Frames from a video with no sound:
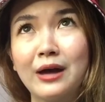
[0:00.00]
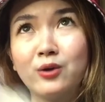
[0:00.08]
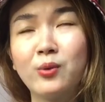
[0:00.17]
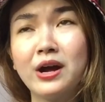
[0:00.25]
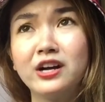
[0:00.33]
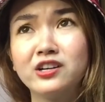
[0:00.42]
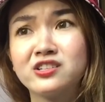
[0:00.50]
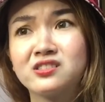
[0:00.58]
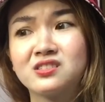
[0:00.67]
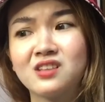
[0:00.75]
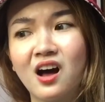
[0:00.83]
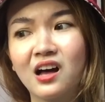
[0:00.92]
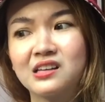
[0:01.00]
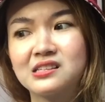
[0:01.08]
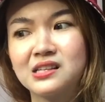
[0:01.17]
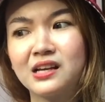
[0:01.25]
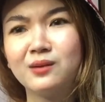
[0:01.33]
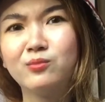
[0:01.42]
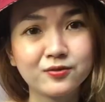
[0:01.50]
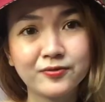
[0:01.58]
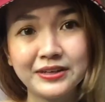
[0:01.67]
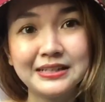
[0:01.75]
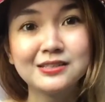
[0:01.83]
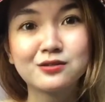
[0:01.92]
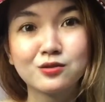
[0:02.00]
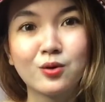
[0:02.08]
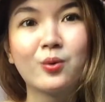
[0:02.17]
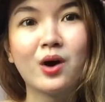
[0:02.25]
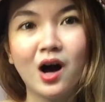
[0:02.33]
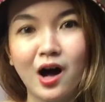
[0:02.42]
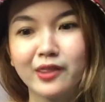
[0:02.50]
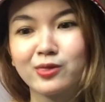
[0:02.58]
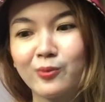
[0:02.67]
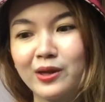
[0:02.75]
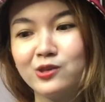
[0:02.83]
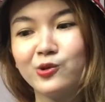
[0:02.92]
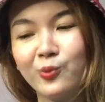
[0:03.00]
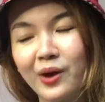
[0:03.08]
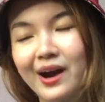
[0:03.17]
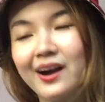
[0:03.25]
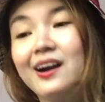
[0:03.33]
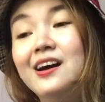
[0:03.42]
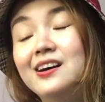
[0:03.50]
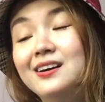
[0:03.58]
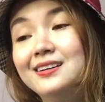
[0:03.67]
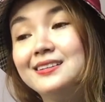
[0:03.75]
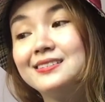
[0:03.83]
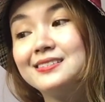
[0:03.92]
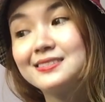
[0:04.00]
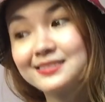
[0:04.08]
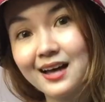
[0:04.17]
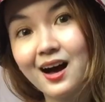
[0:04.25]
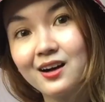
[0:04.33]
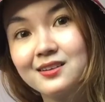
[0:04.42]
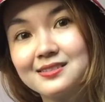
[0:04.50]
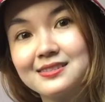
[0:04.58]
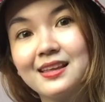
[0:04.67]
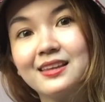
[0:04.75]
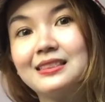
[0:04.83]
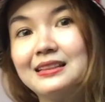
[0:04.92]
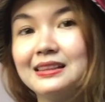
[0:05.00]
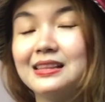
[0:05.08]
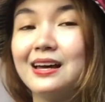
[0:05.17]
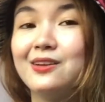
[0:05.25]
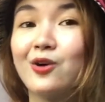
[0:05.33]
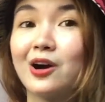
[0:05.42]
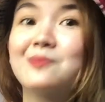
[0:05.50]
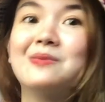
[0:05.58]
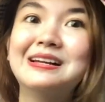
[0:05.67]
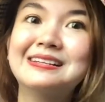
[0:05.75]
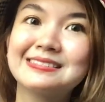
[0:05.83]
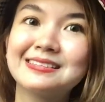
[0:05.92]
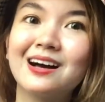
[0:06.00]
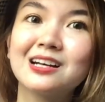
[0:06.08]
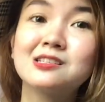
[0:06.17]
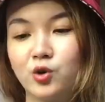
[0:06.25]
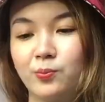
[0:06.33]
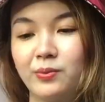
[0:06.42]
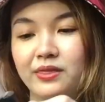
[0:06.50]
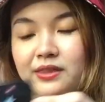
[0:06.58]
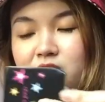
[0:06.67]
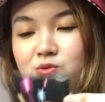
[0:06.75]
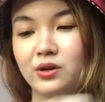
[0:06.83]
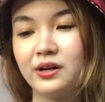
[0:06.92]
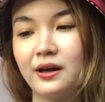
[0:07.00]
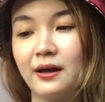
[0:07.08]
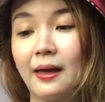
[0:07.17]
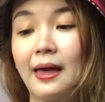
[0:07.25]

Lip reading: I wear socks, can feel so hot when you wear socks that the normal socks open this one.